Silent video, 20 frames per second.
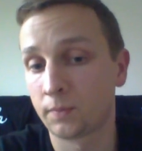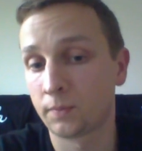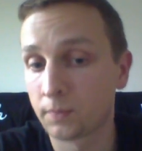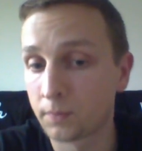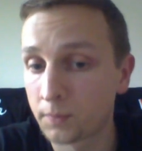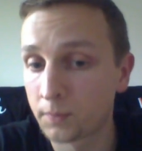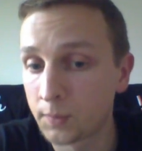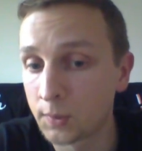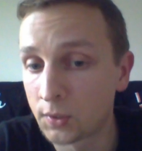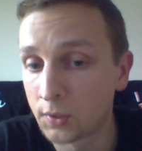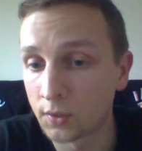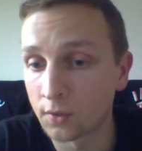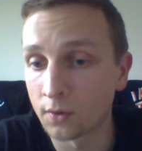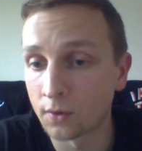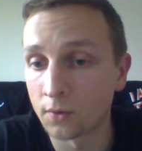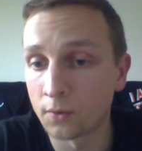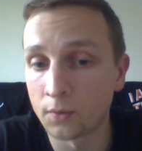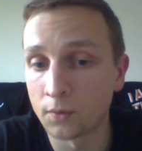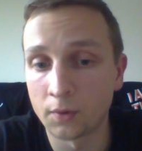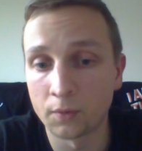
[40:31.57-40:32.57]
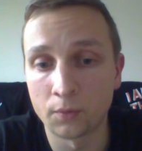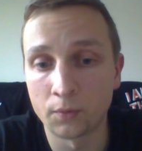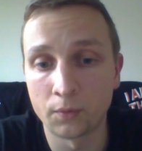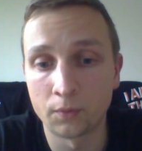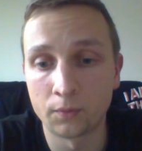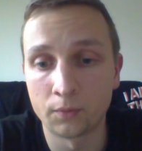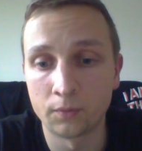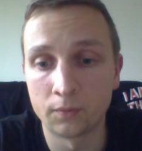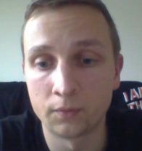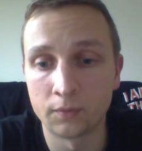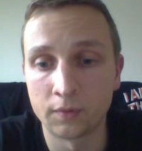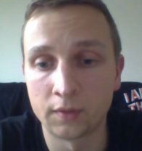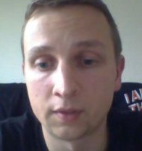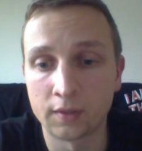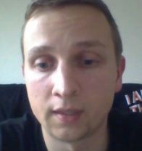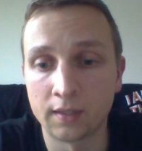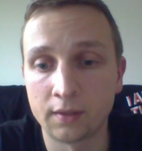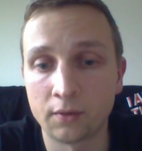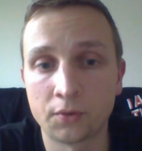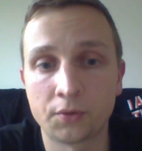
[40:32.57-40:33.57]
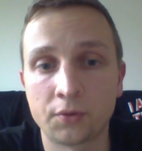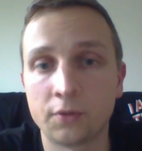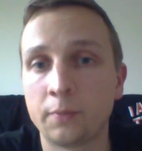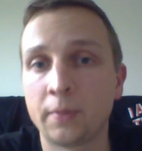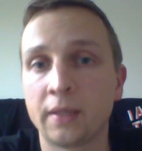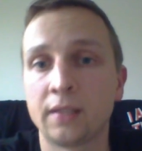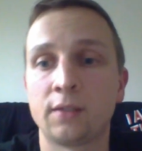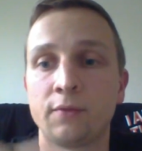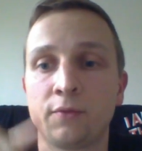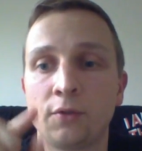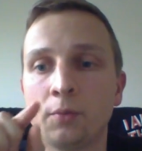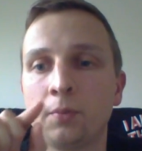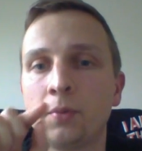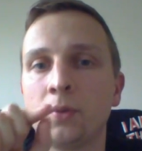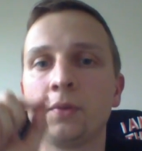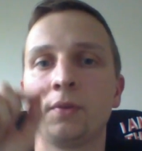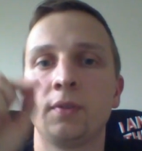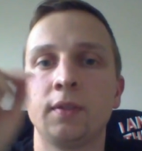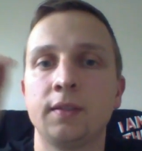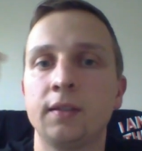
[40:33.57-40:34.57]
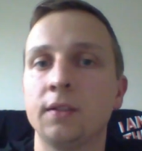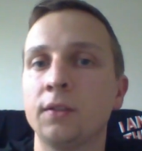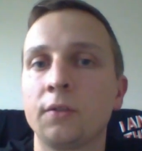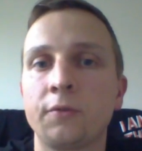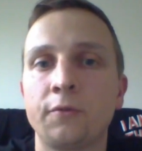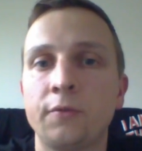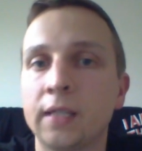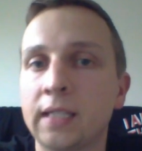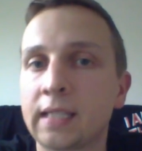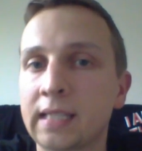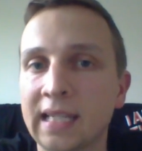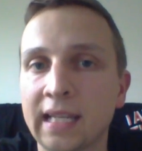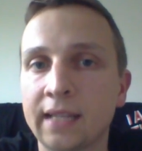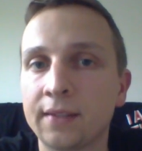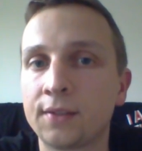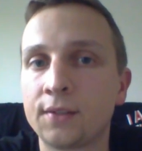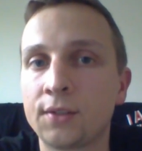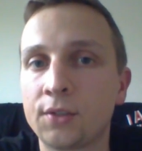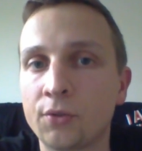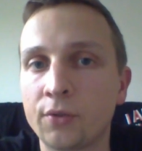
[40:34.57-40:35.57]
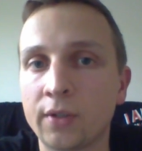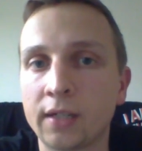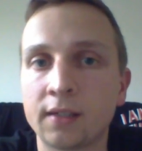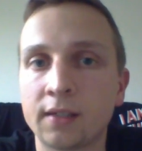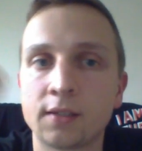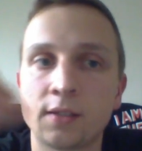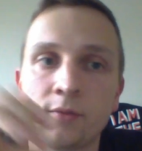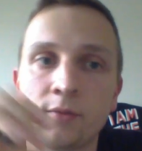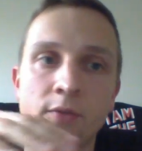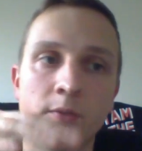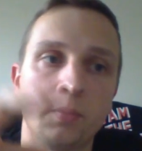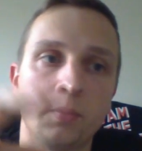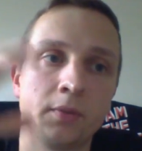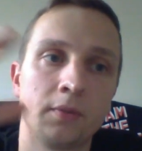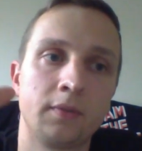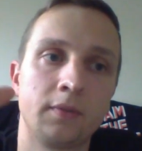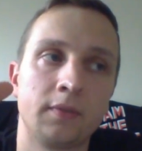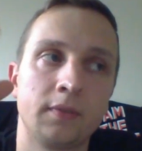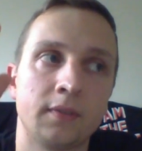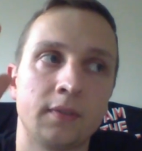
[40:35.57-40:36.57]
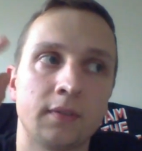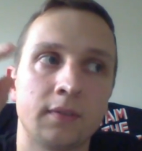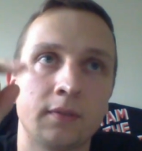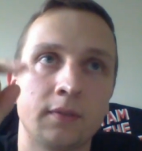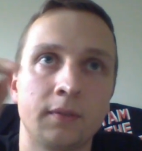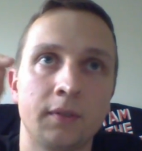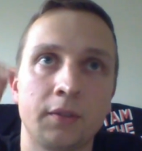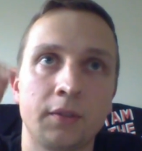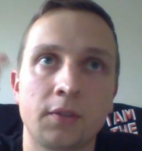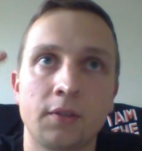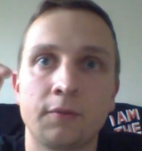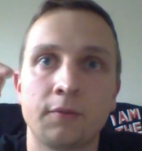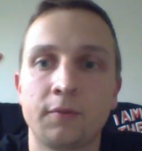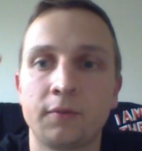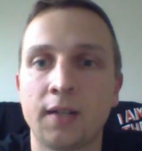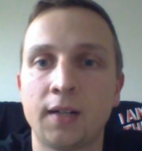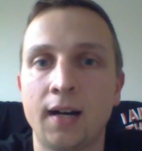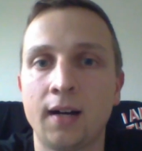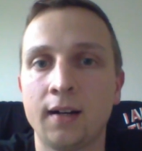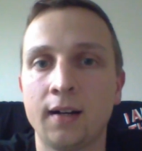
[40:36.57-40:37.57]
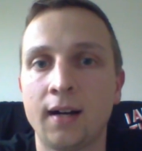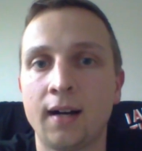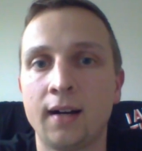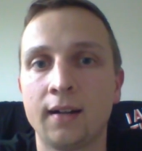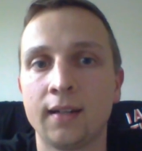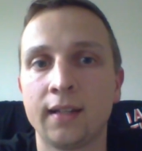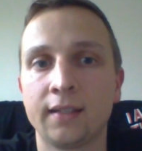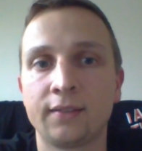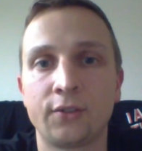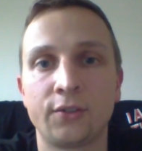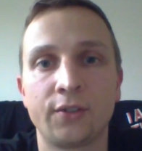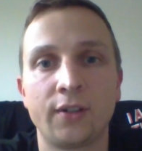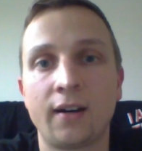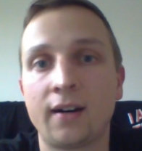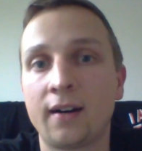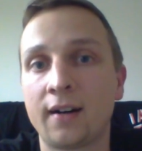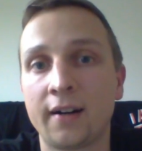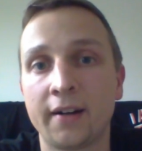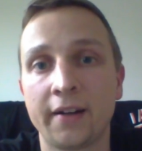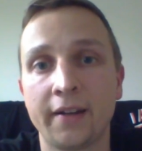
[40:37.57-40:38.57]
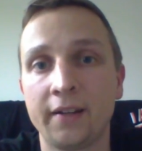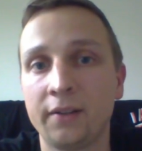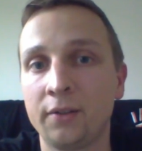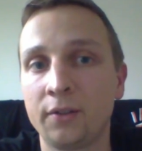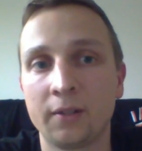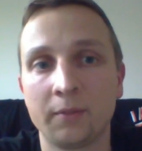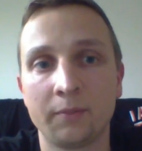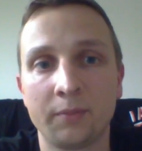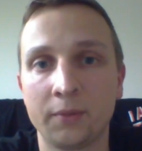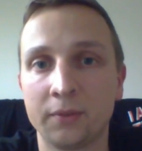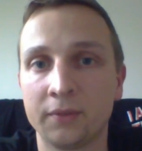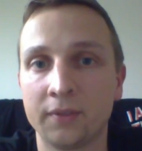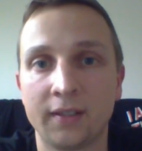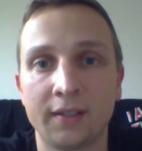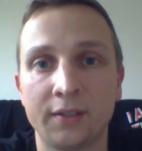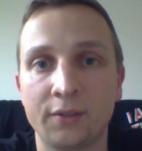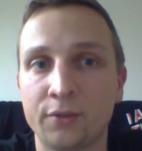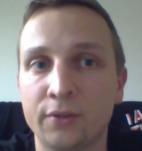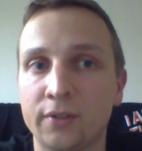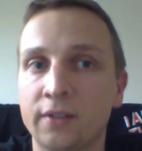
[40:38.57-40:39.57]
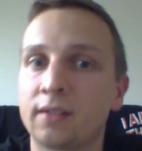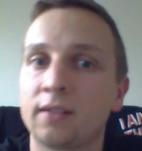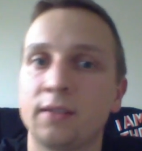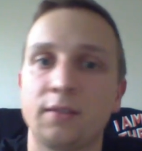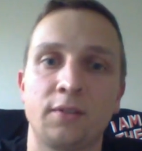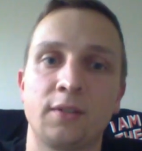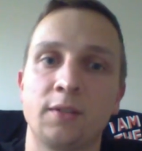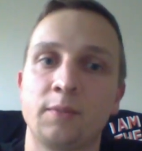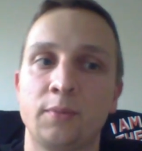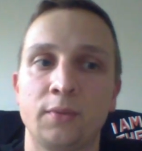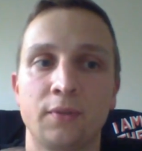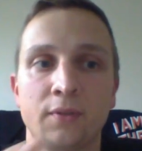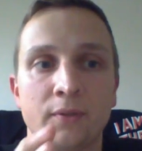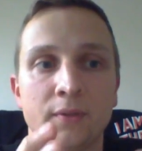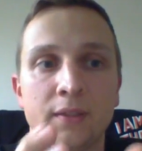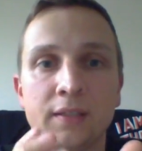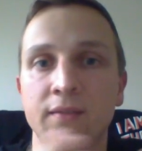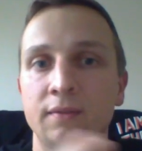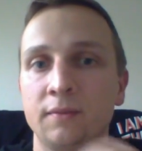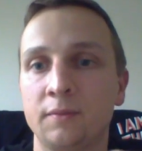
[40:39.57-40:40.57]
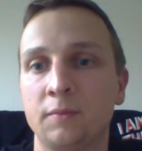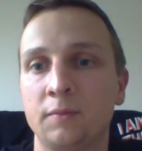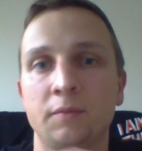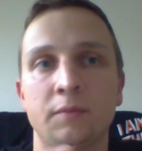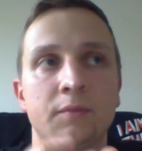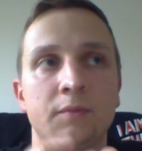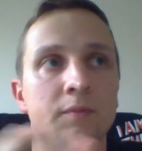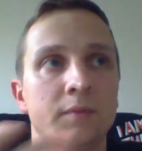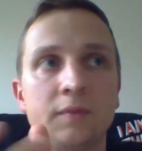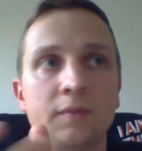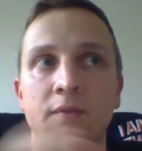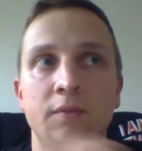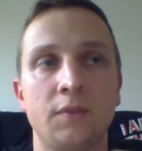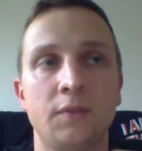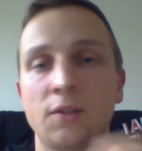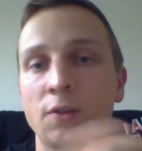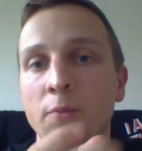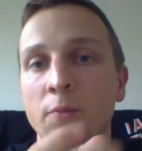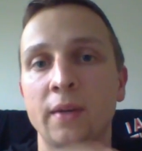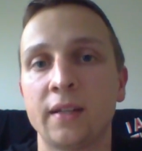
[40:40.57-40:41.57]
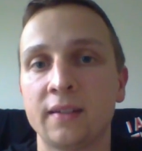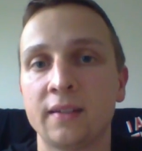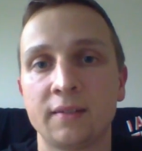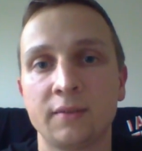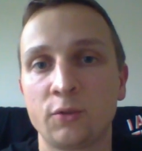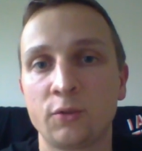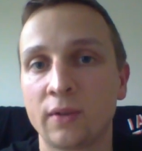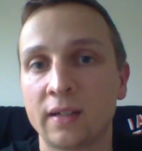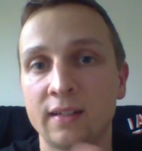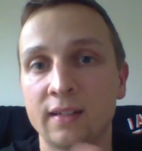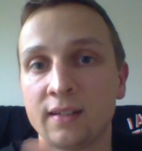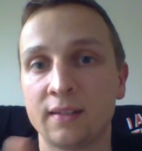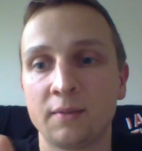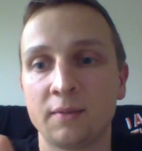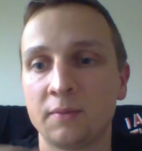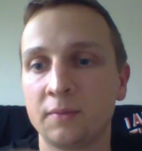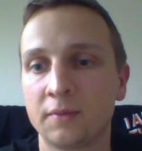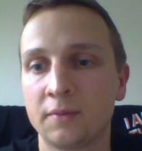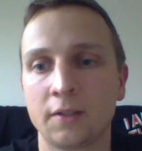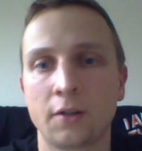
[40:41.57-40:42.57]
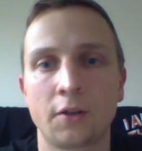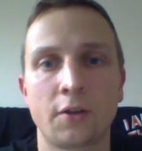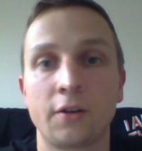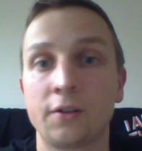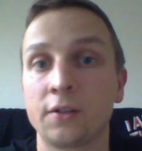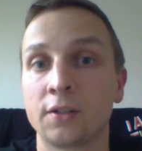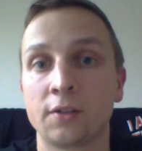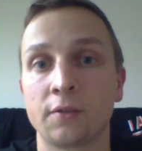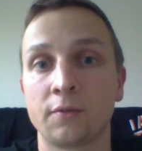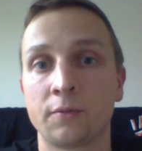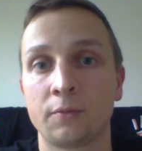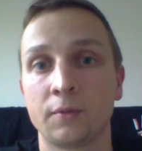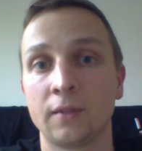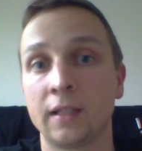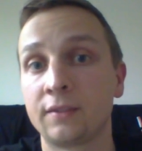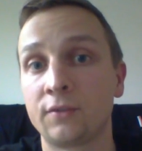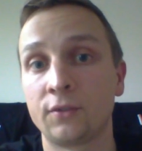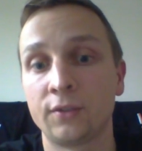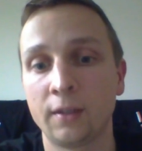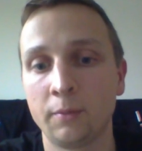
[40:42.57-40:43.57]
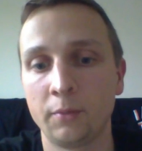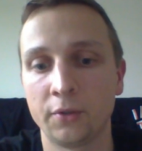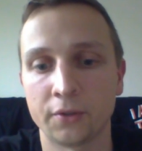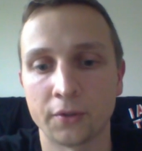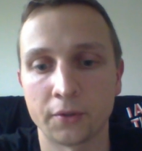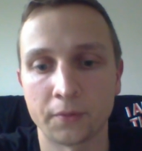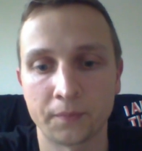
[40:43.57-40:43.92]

So, and also depends if you put, they're not fixed length strings. If you put lots of letter I, you can put hundreds, and you can put only so many, 20 occurrences of letter W.